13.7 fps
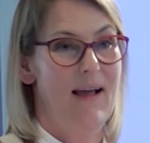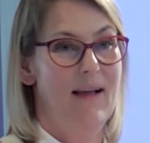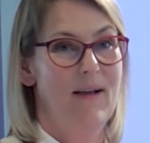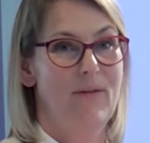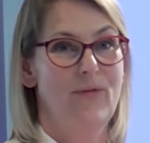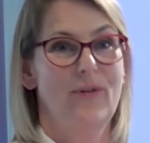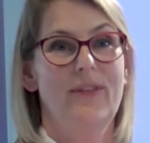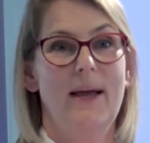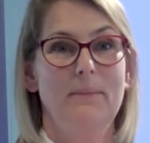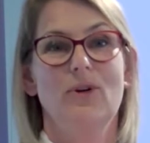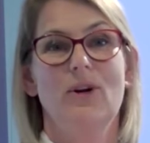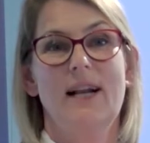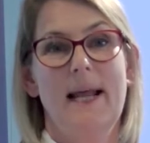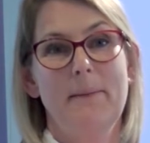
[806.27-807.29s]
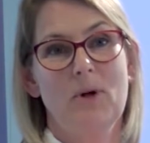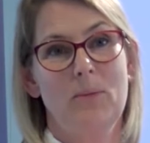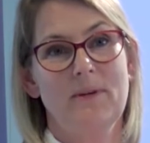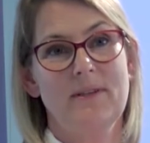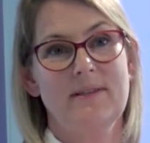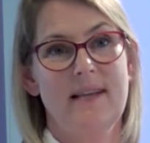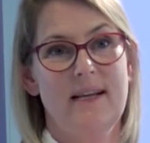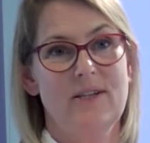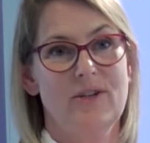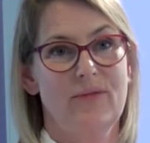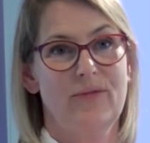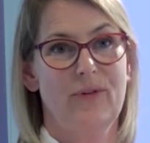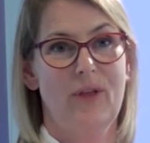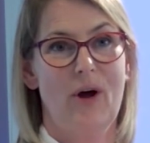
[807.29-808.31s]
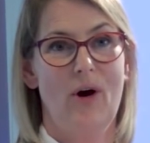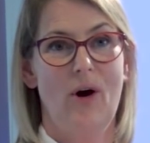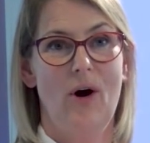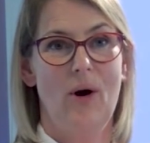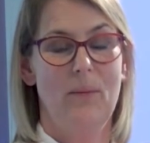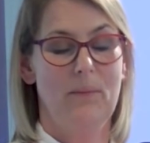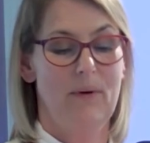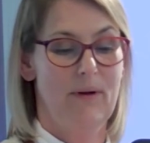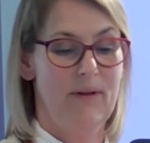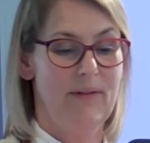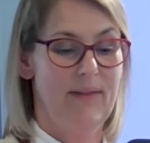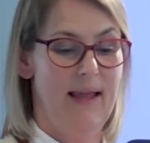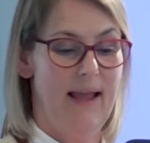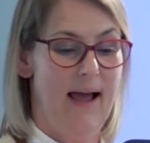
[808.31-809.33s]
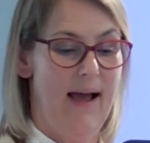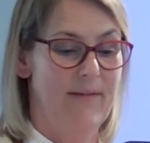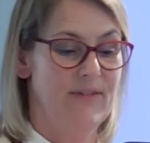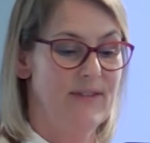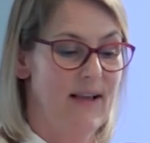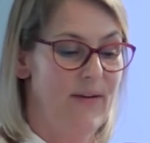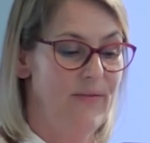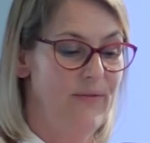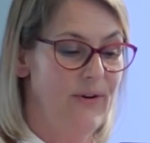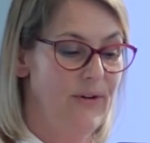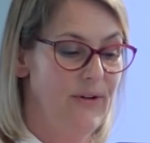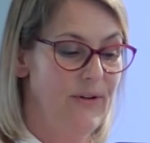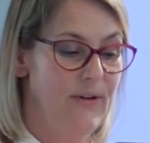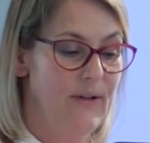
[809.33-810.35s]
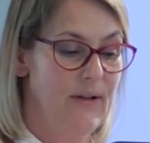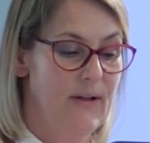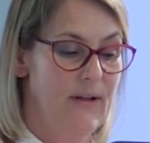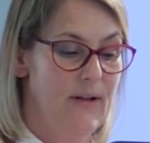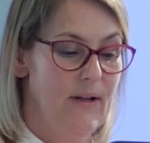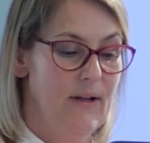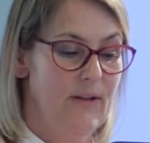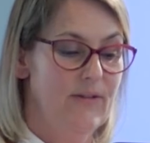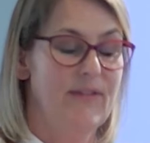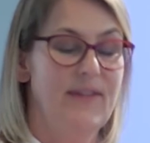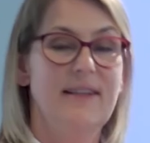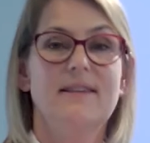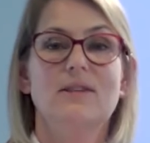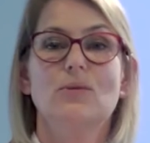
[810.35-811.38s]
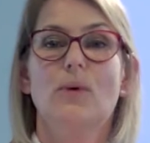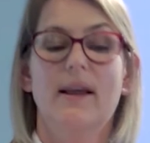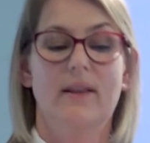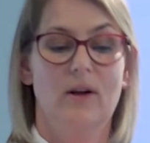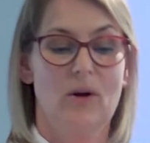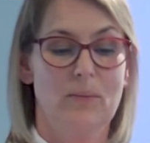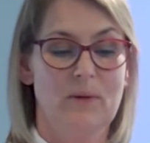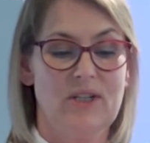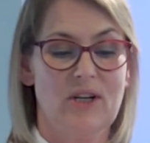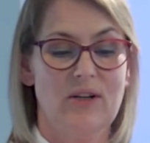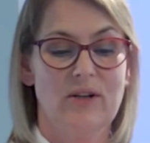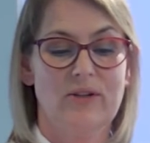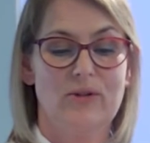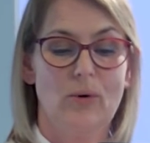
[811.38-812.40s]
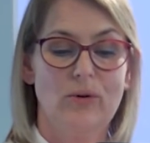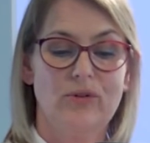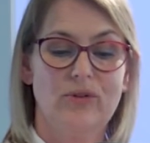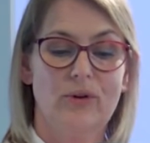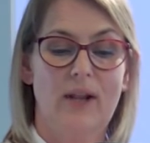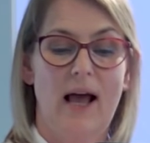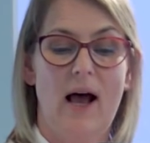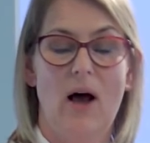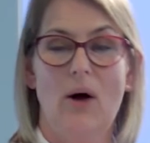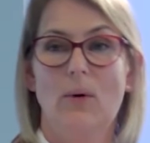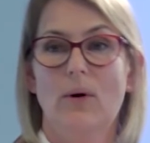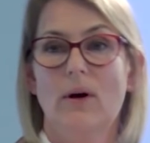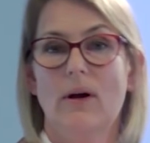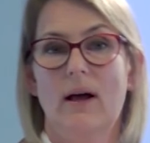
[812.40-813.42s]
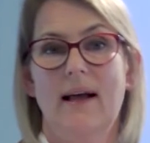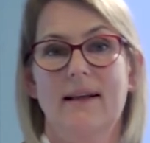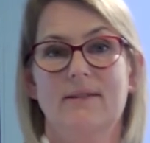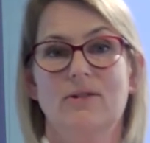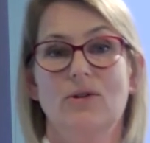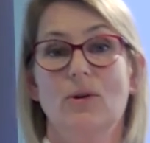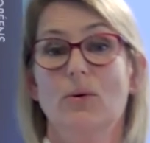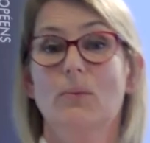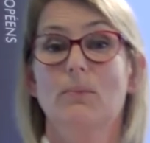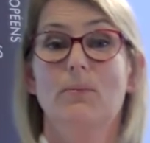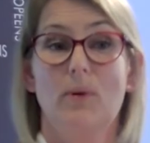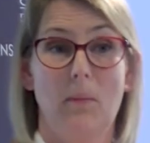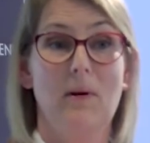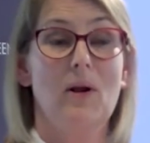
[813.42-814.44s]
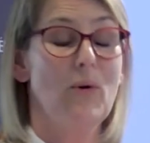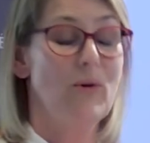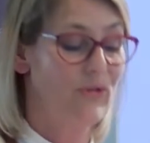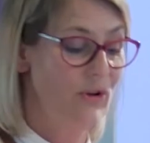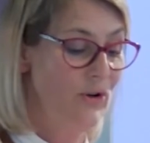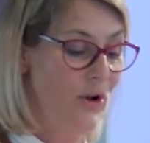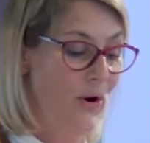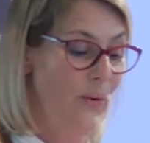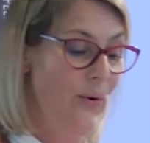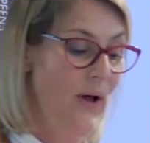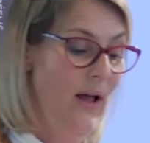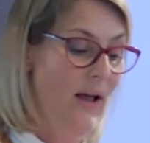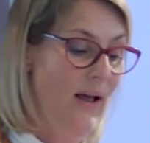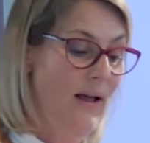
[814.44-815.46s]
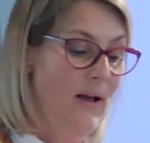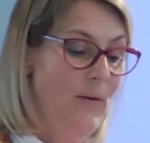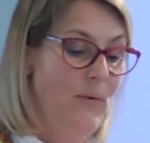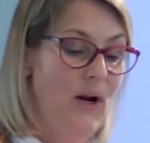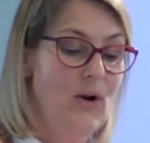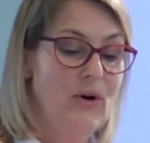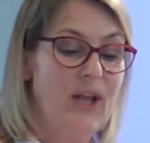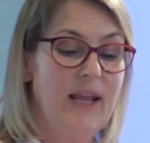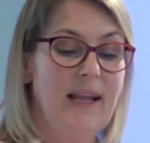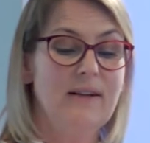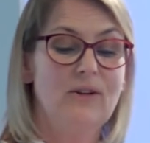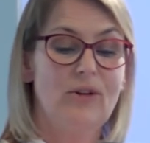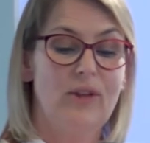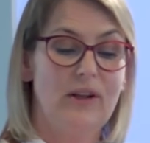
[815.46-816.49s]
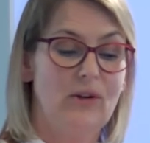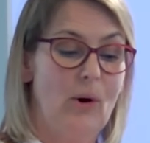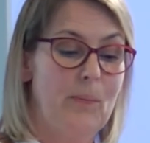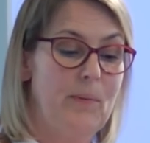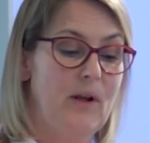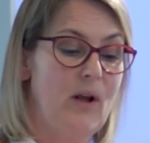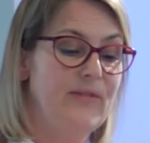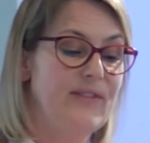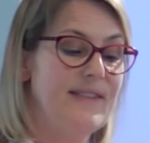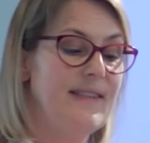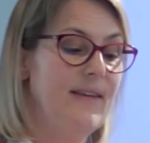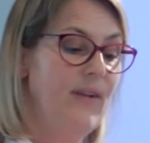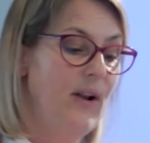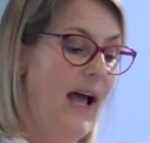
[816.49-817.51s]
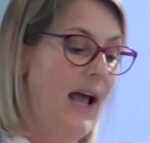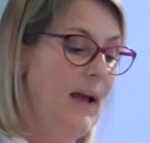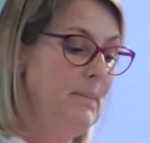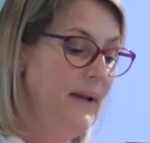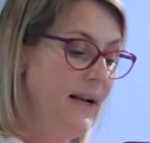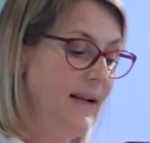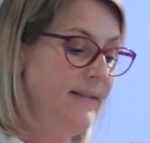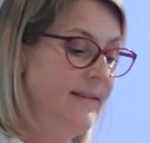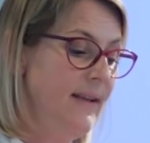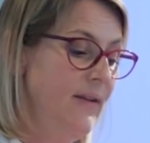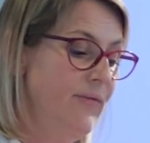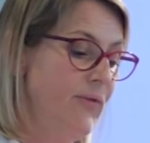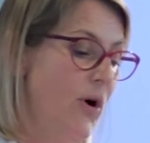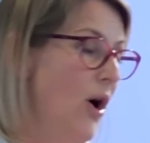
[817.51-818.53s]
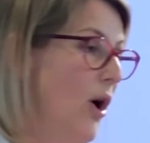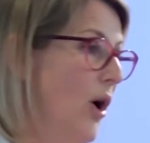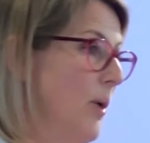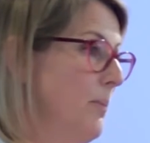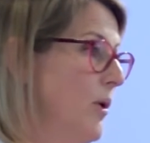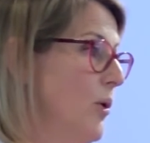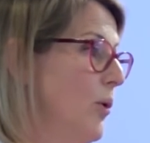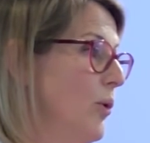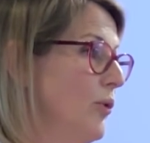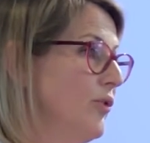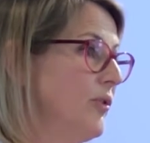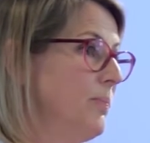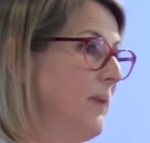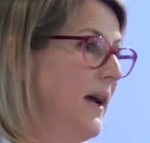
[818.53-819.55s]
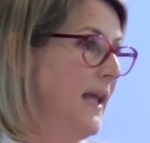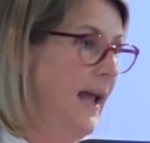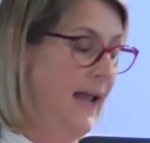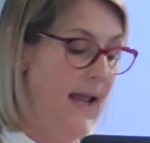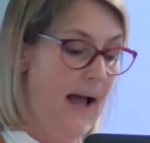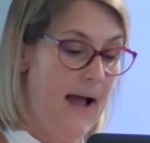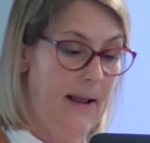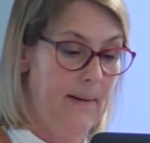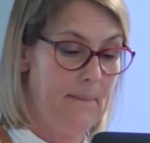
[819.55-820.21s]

for them to claim compensation for the harm they have suffered. So this is why the Commission is also now, as you probably also know, we're looking into the topic of civil liability for harm caused by AI.